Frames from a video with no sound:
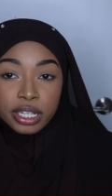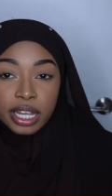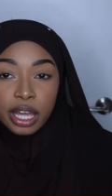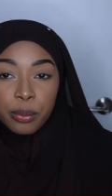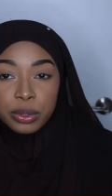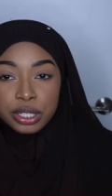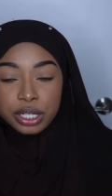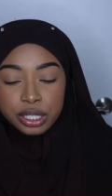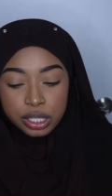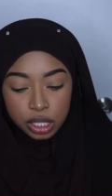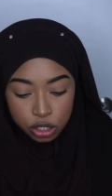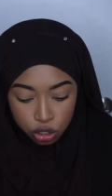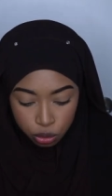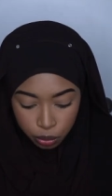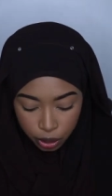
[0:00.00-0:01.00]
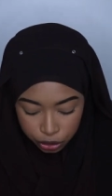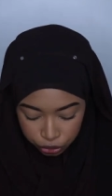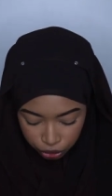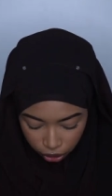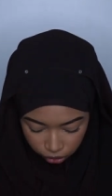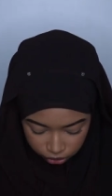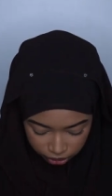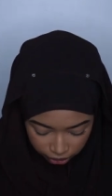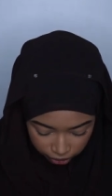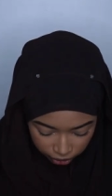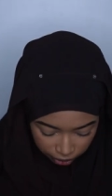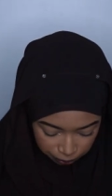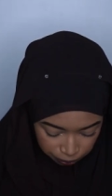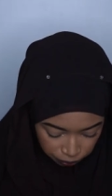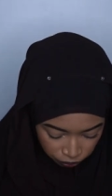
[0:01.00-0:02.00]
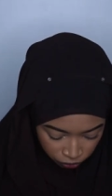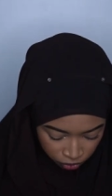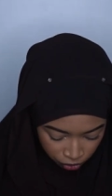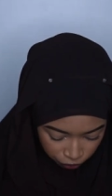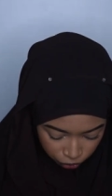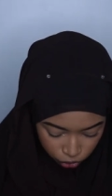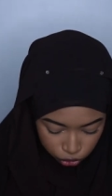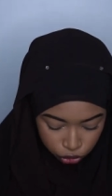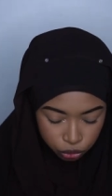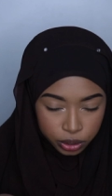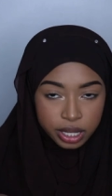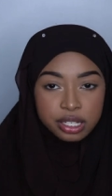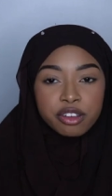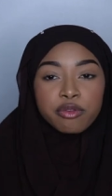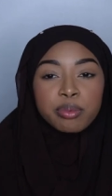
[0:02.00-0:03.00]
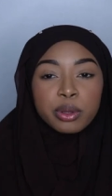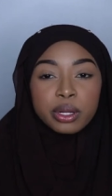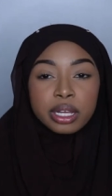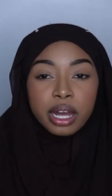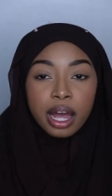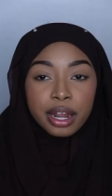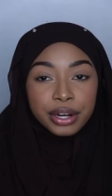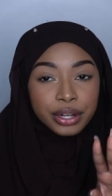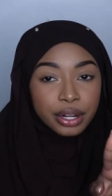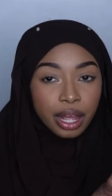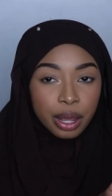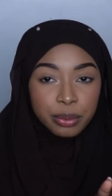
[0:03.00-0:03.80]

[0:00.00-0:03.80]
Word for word: ticket, which is the $200 ticket for the two days of BeautyCon.